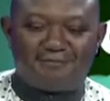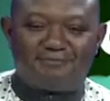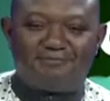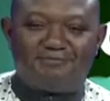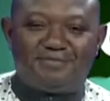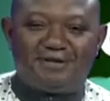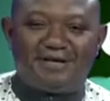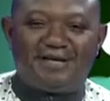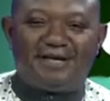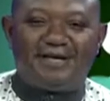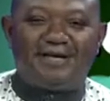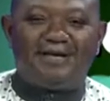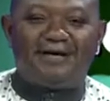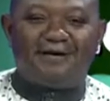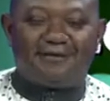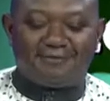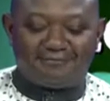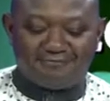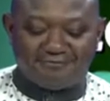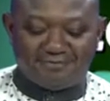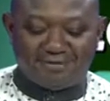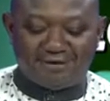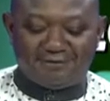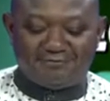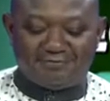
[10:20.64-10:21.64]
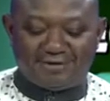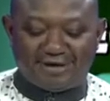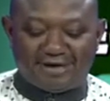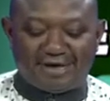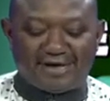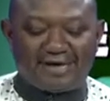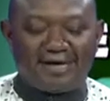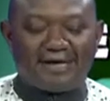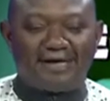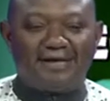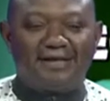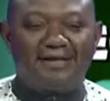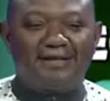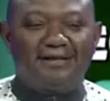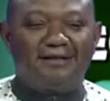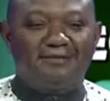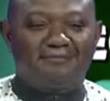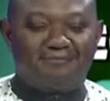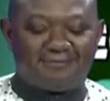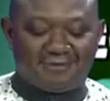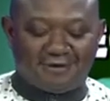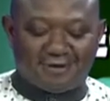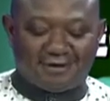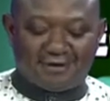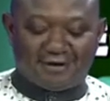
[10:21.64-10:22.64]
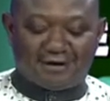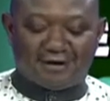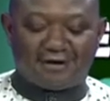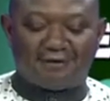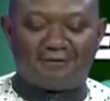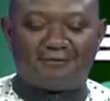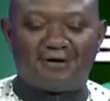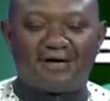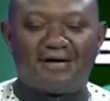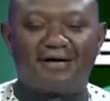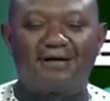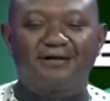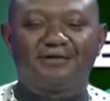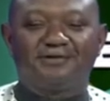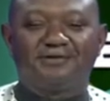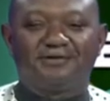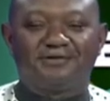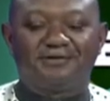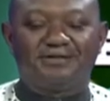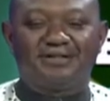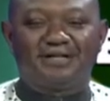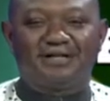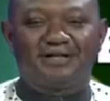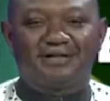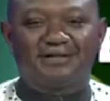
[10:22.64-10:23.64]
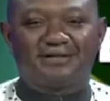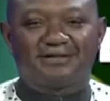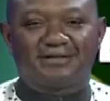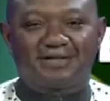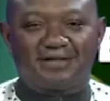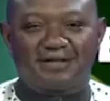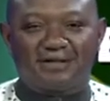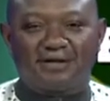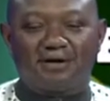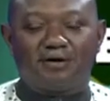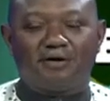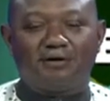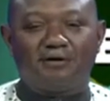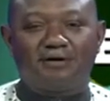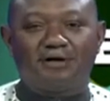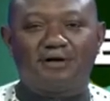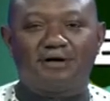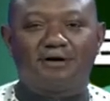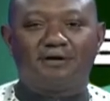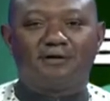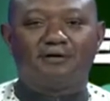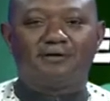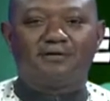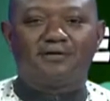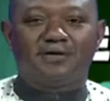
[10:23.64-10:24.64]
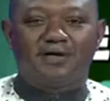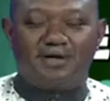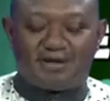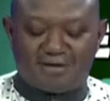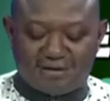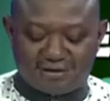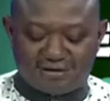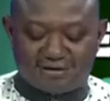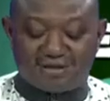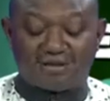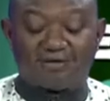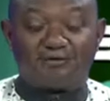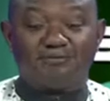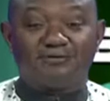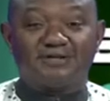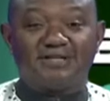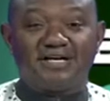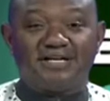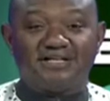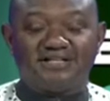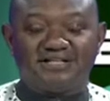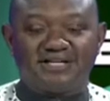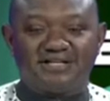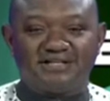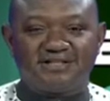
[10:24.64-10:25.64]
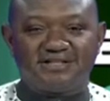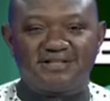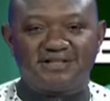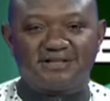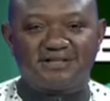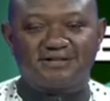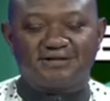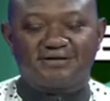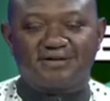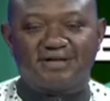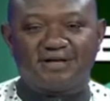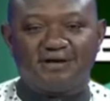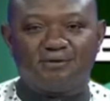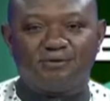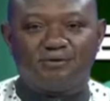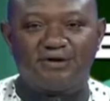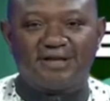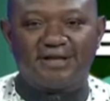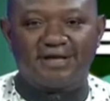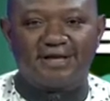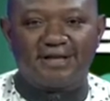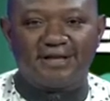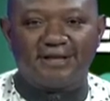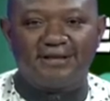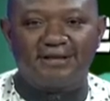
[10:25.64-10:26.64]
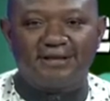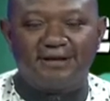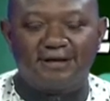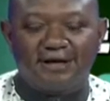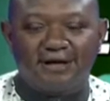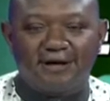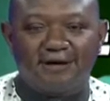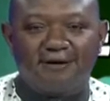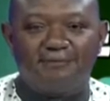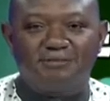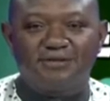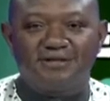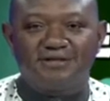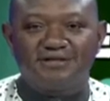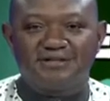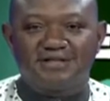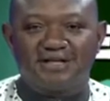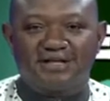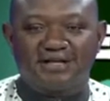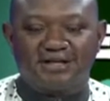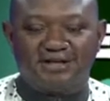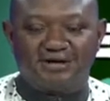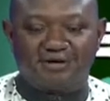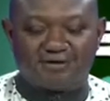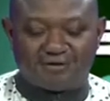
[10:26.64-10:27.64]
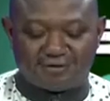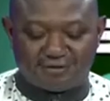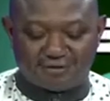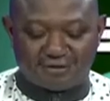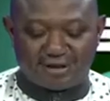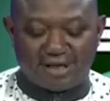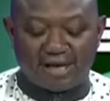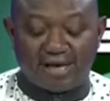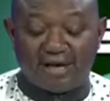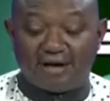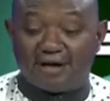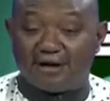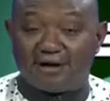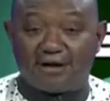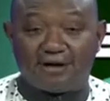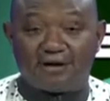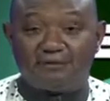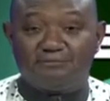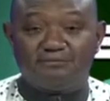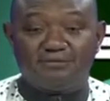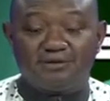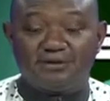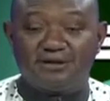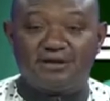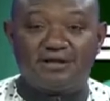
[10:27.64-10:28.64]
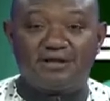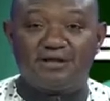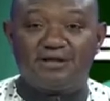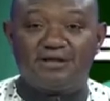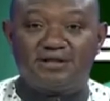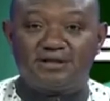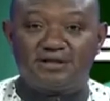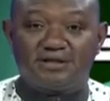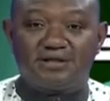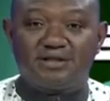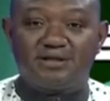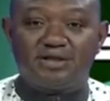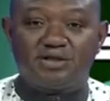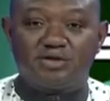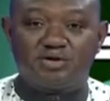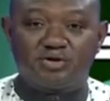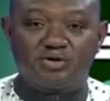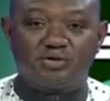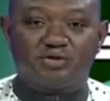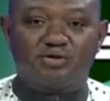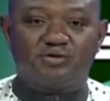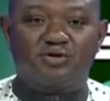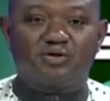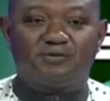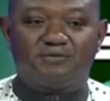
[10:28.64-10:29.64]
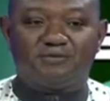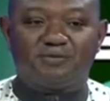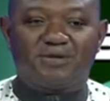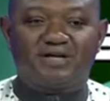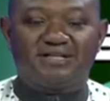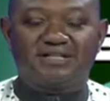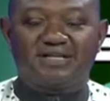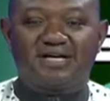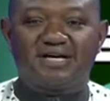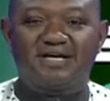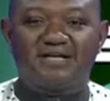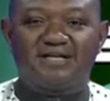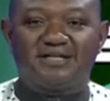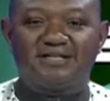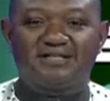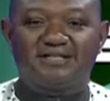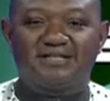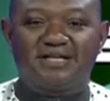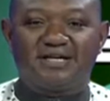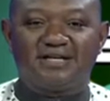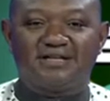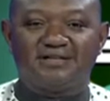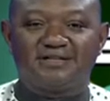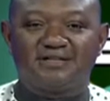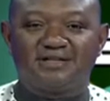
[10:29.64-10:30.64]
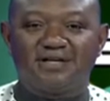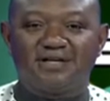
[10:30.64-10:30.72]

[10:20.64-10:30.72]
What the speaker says: be behind our soldiers and all our security agencies so that we can be secured. The truth of the matter is that